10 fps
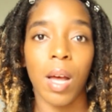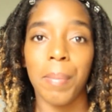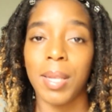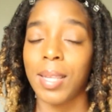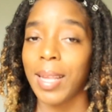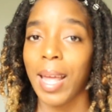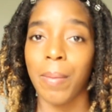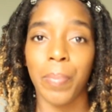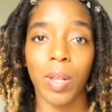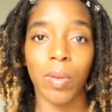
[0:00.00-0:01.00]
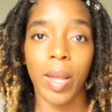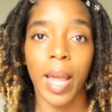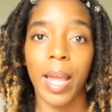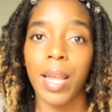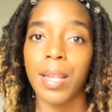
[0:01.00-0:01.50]
a satin
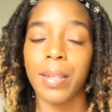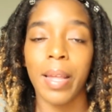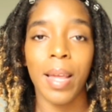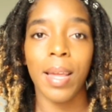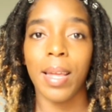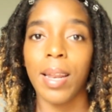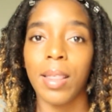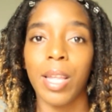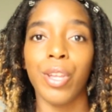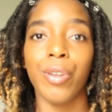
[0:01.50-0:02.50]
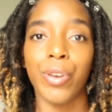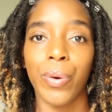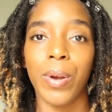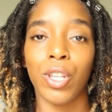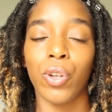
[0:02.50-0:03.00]
pillowcase, anything you're
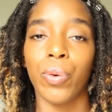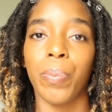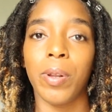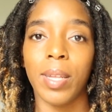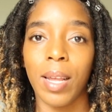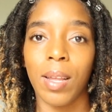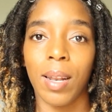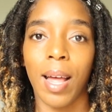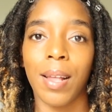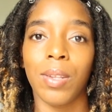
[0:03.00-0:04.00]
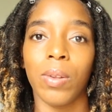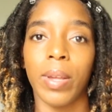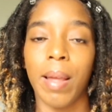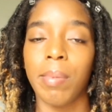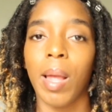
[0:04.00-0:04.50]
doing to protect your locks to
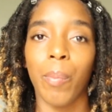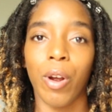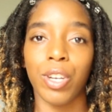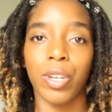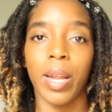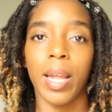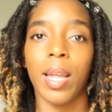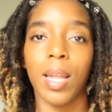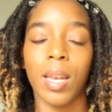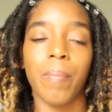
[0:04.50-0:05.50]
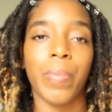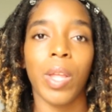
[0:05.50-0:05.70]
keep that moisture in,